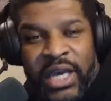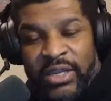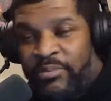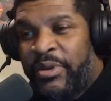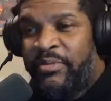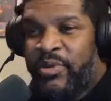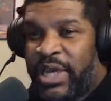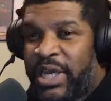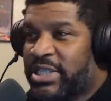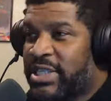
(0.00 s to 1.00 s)
and the people
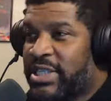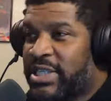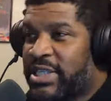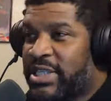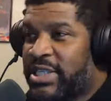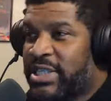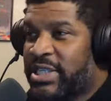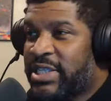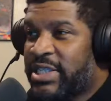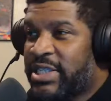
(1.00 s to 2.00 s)
that can stay, can
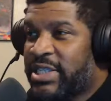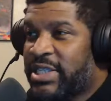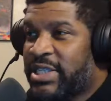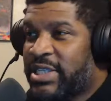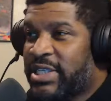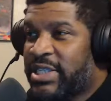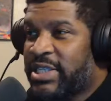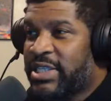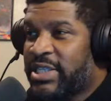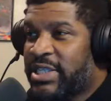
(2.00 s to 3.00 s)
afford to stay, can stay,
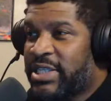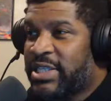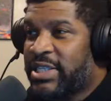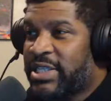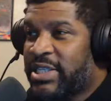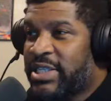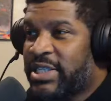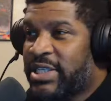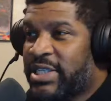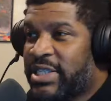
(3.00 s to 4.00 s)
and the people that can't
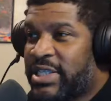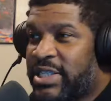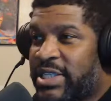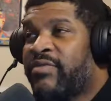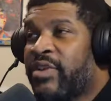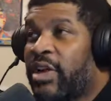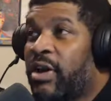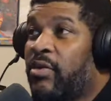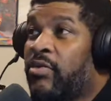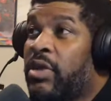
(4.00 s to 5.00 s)
have to
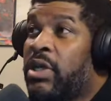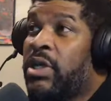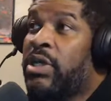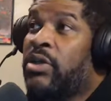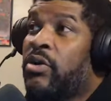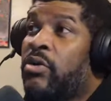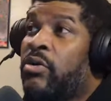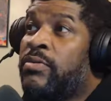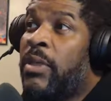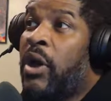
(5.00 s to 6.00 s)
go.
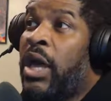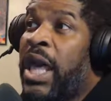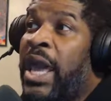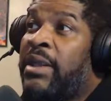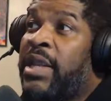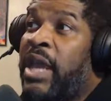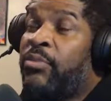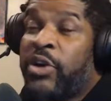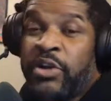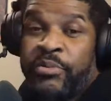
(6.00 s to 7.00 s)
And
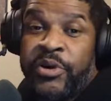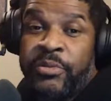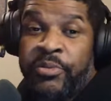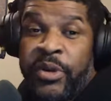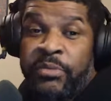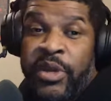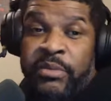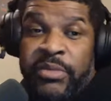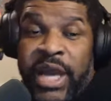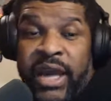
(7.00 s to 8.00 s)
we're going to put a
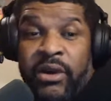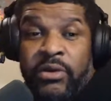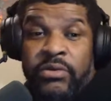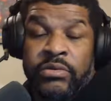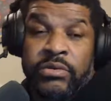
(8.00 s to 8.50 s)
premium now